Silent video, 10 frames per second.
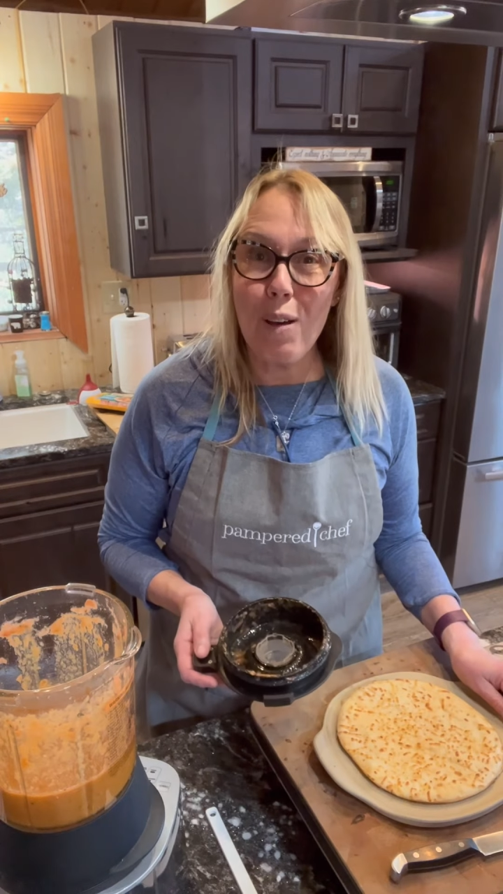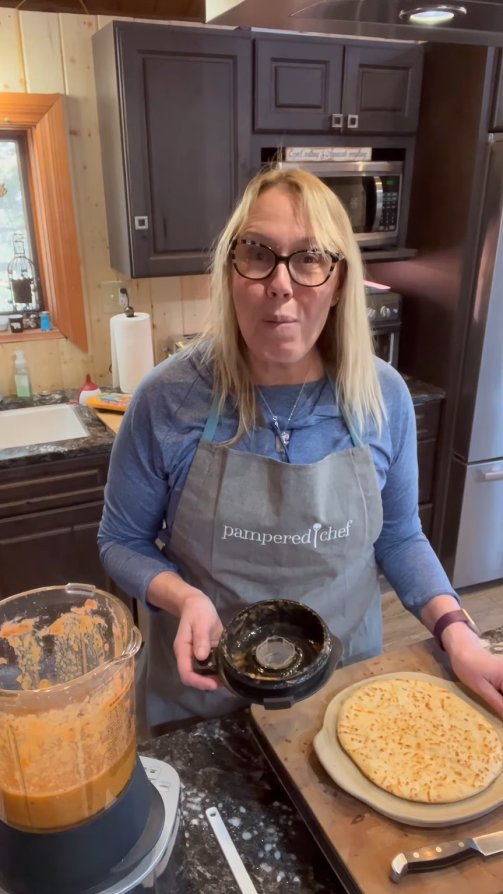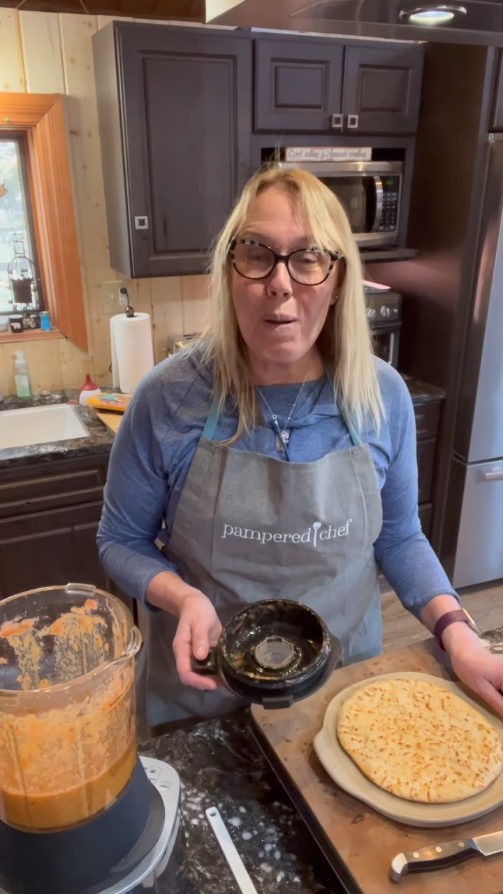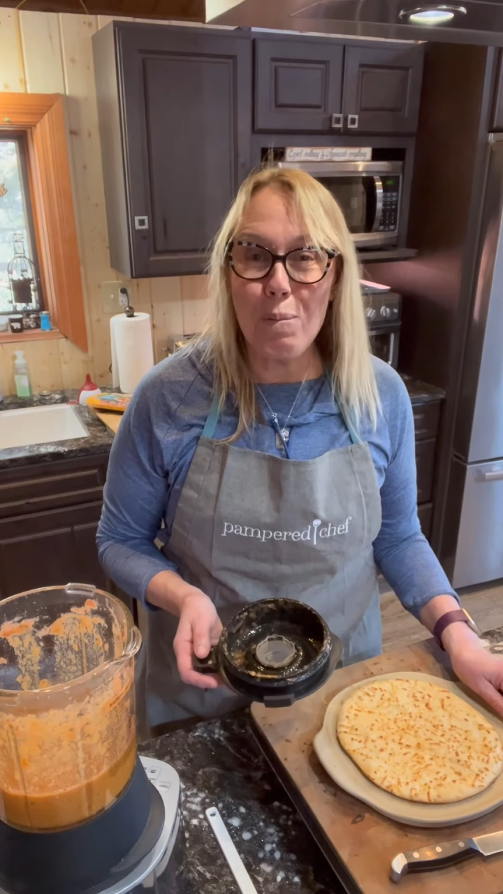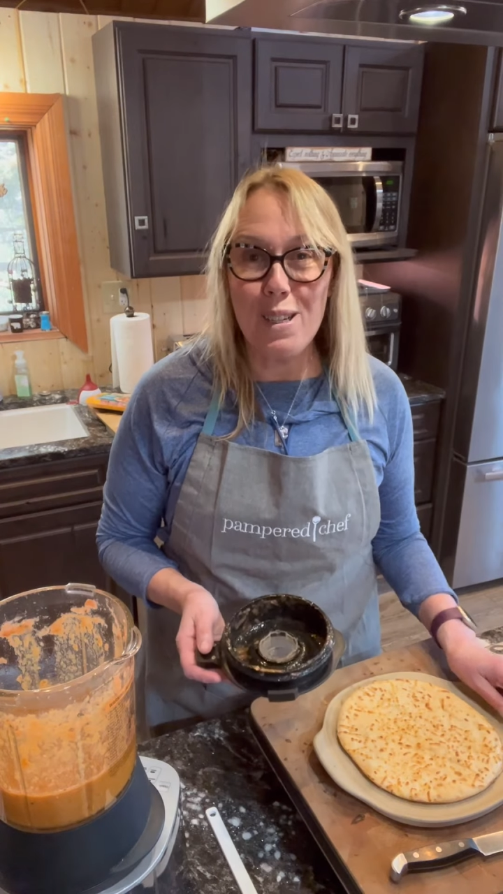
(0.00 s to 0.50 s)

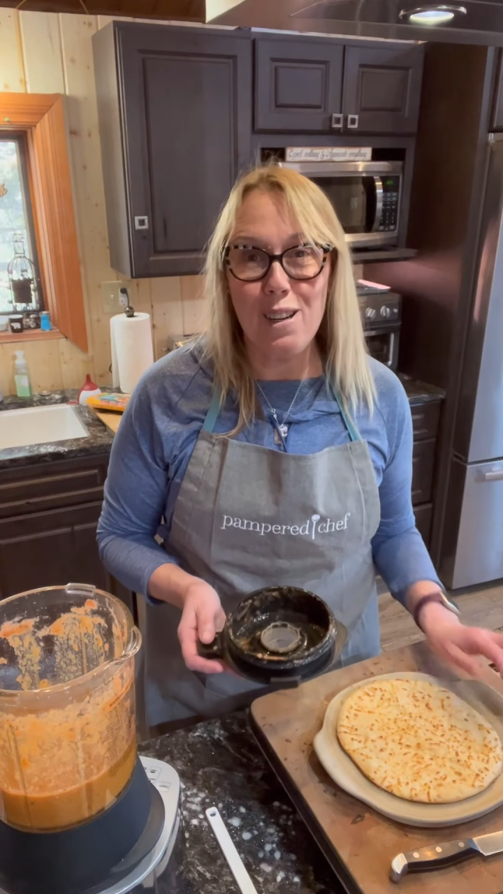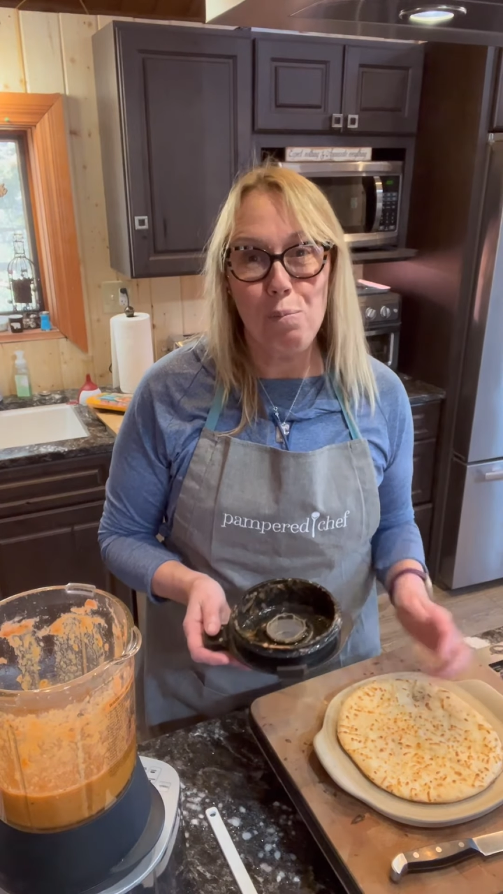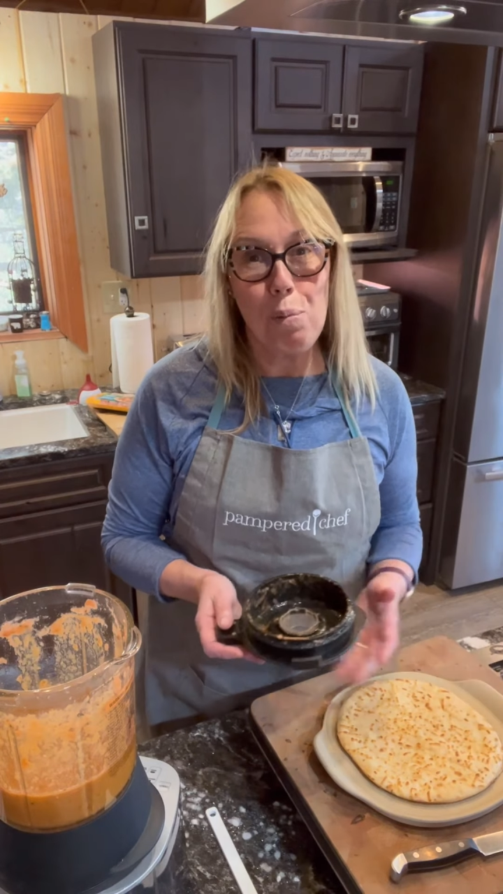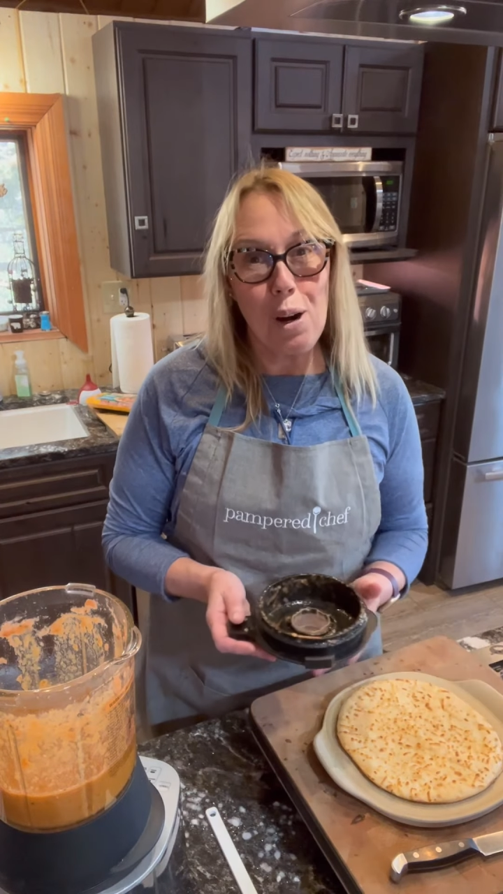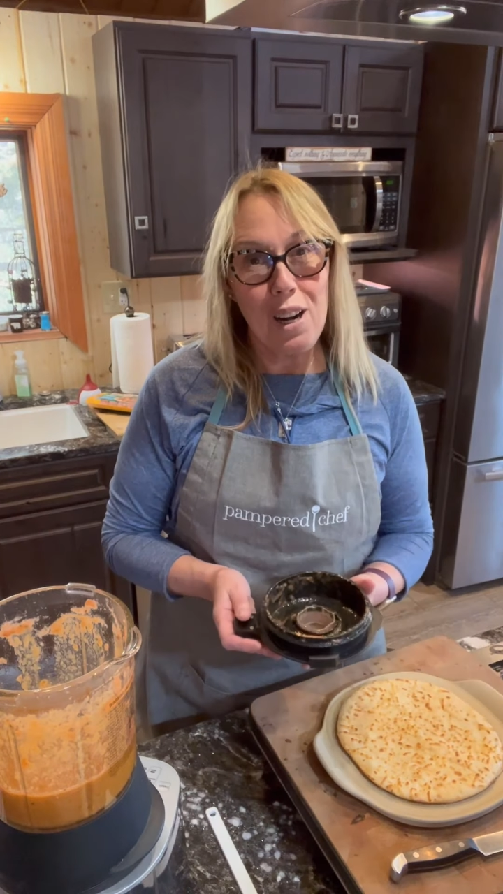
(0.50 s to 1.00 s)
Pampered Chef
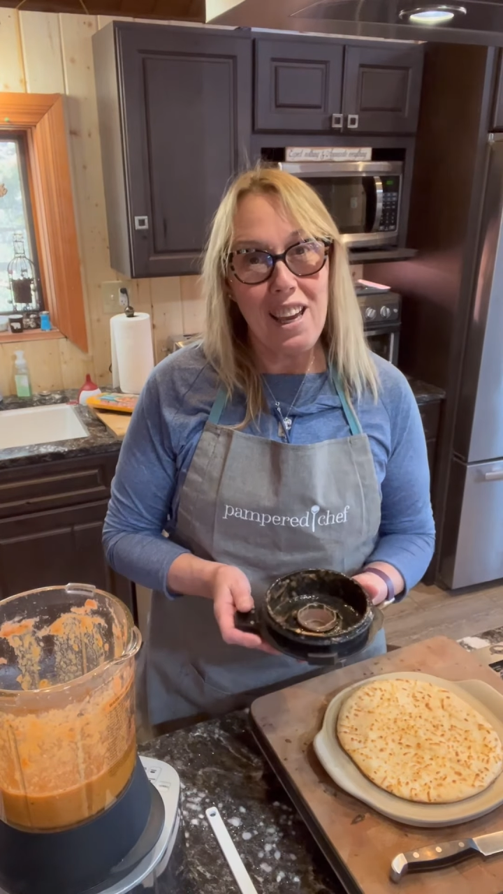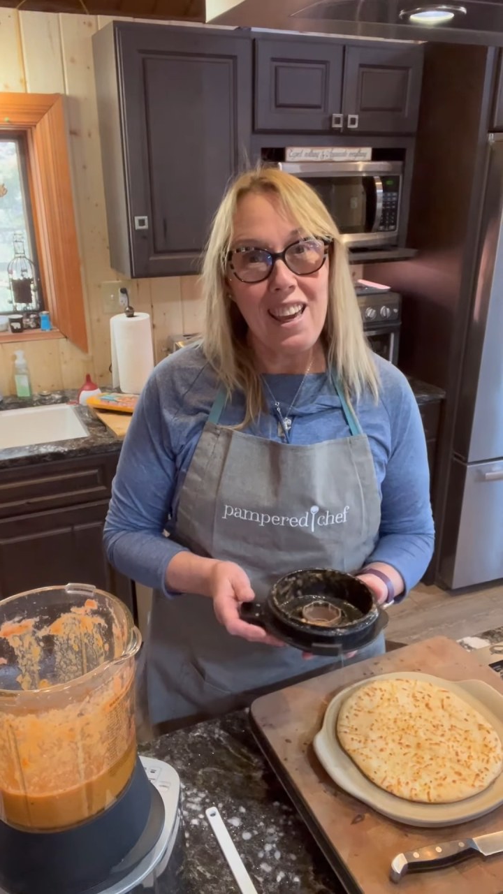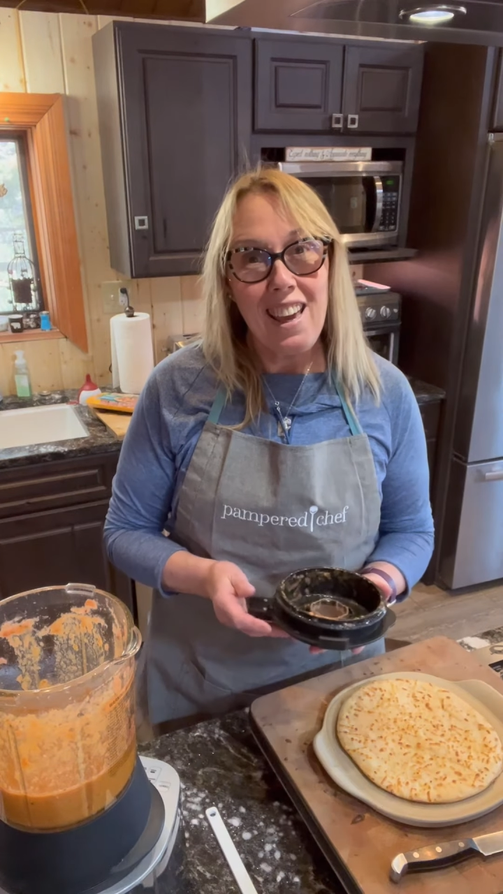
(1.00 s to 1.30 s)
party